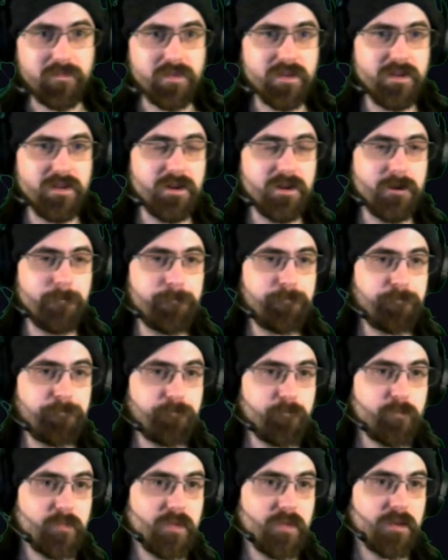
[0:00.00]
Um,
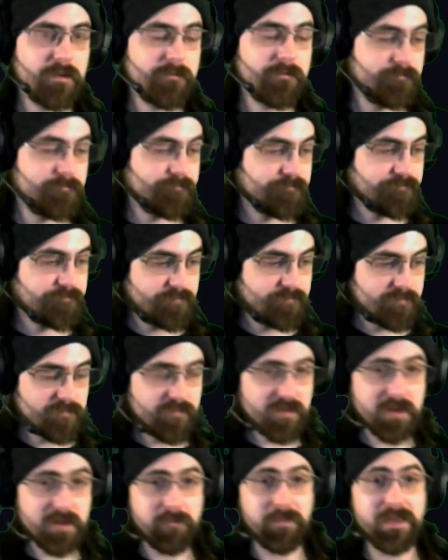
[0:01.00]

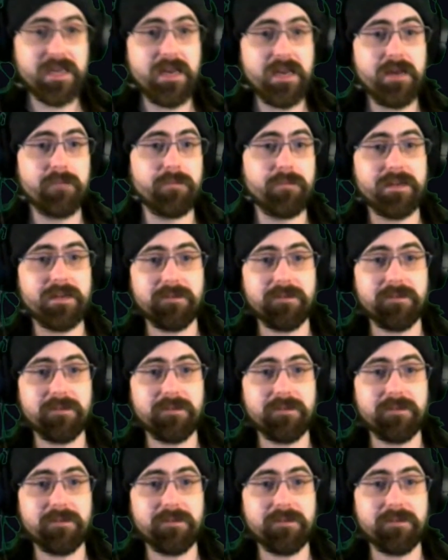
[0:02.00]
but yeah, Matt.